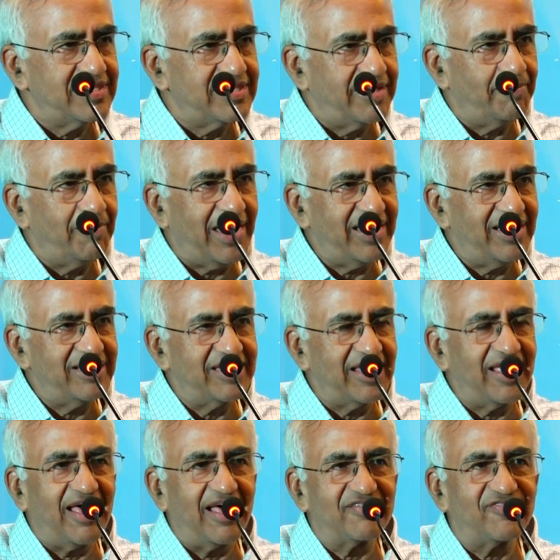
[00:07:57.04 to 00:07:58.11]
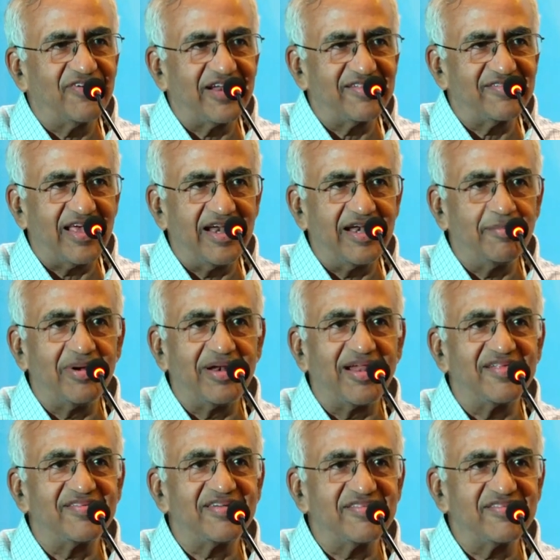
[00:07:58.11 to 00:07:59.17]
The main thing as far as IIT
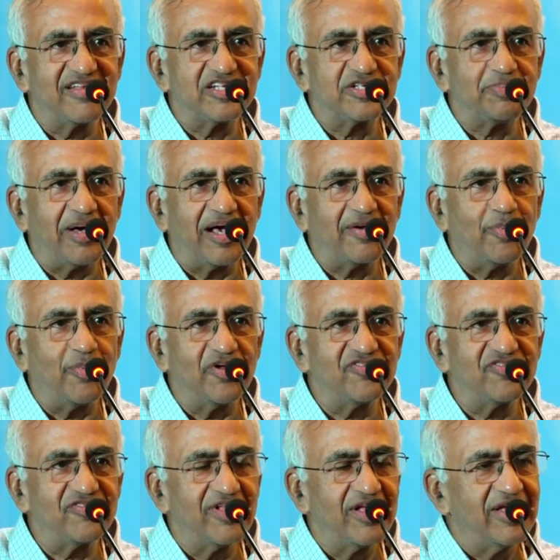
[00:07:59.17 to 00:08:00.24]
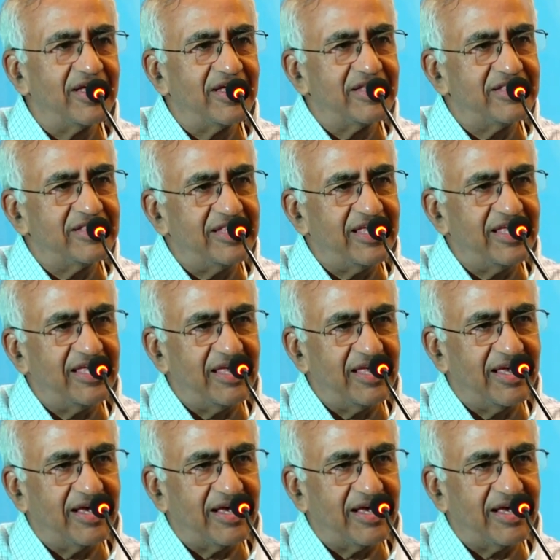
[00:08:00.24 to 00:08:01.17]
Madras Research Park was the